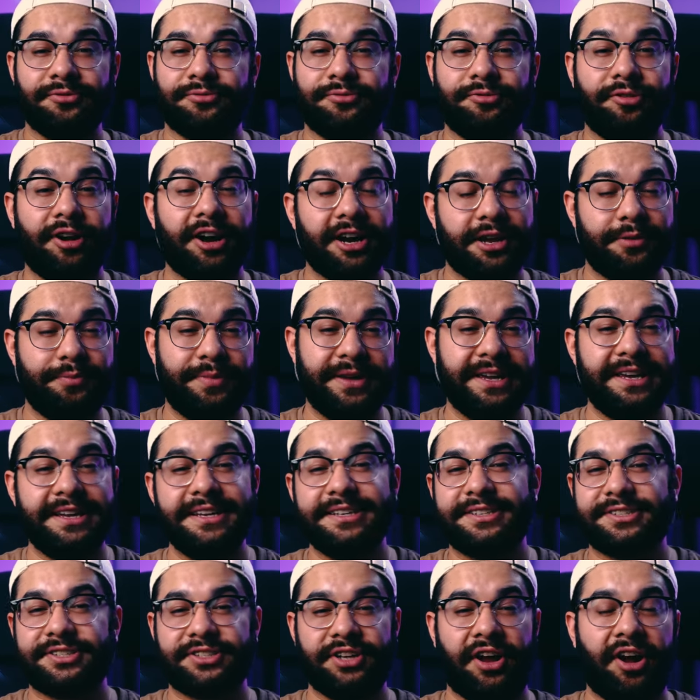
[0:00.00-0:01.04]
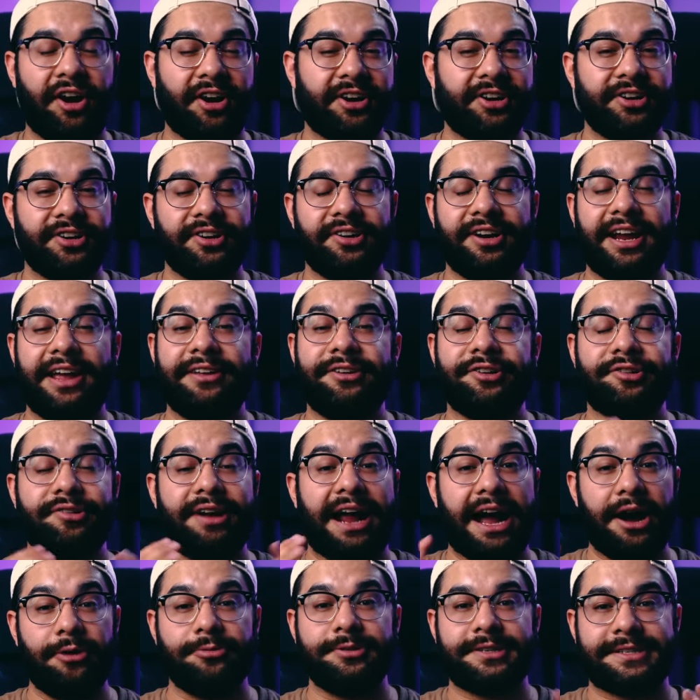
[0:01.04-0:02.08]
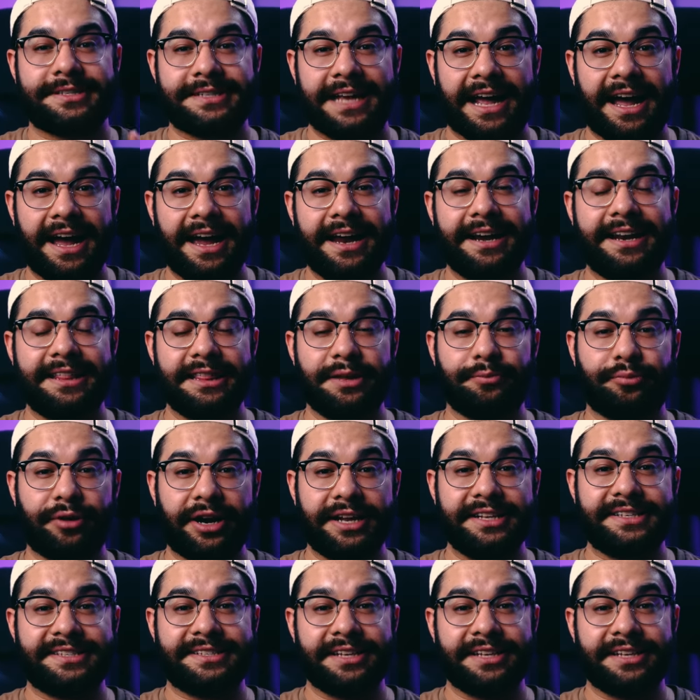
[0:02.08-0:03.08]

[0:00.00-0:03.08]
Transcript: rugby, soccer, and you're outside in the bright